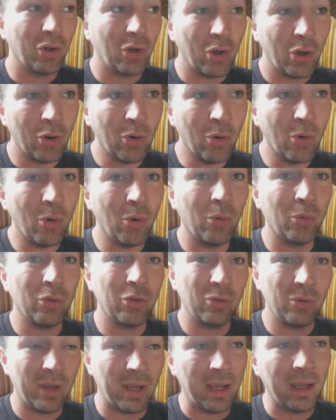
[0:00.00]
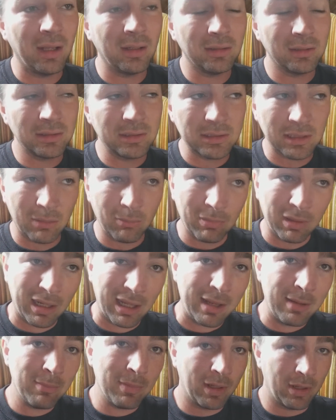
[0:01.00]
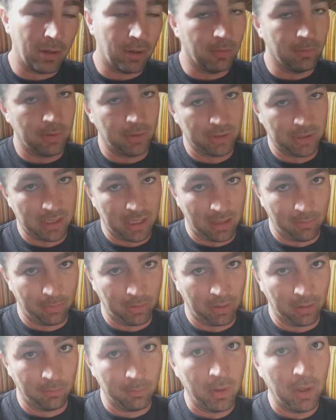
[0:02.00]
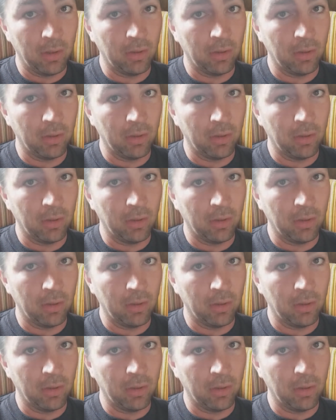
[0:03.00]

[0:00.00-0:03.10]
oh, you had some layman almost type it up.